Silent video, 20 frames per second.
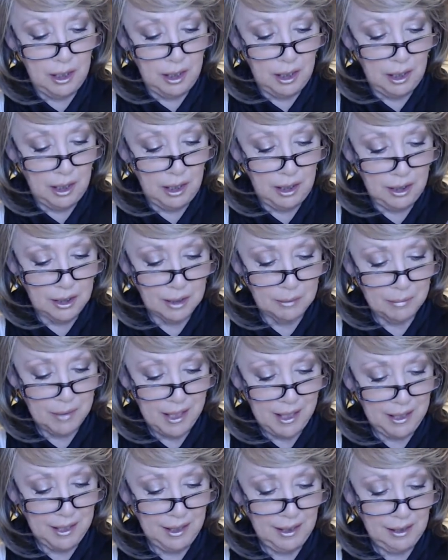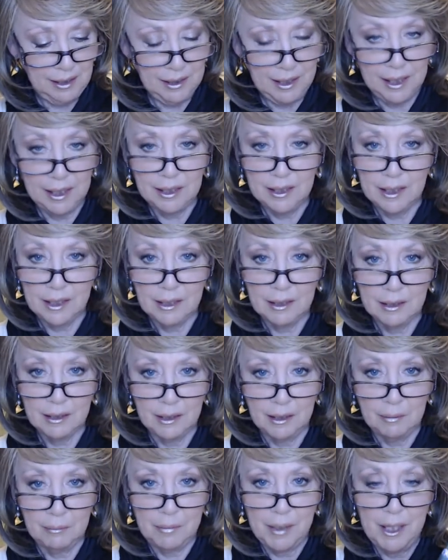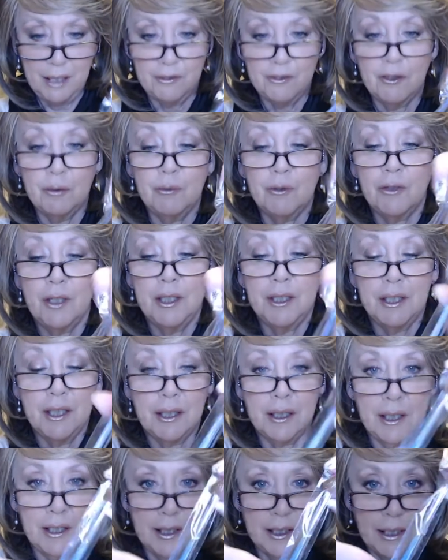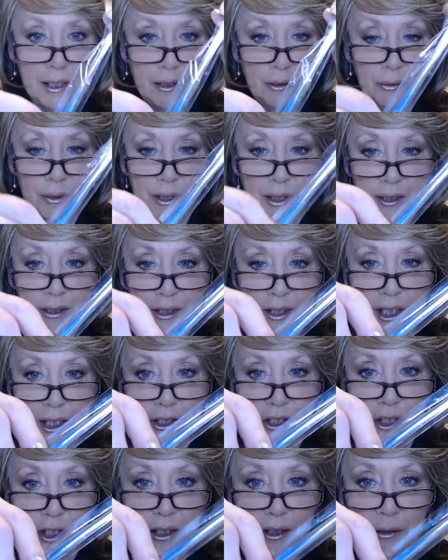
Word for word: and it's by Elaina Badro. I'm trying to get it out without touching the